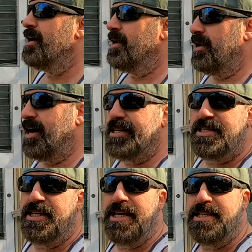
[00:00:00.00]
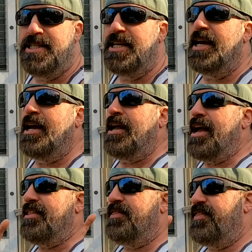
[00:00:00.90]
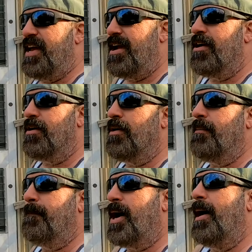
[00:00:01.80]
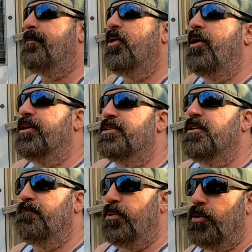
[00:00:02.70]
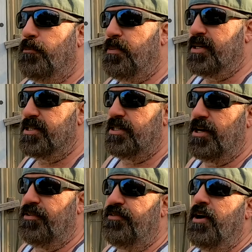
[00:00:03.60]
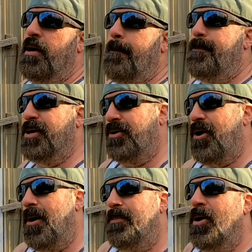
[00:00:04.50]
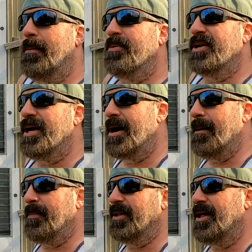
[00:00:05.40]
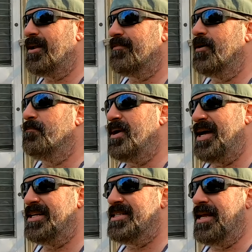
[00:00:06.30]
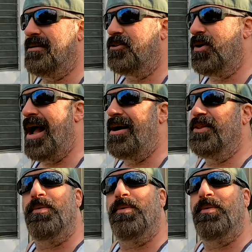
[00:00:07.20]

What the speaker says: nice and easy. And their byproducts of poop and stuff built our property up. A lot of our beds and ground that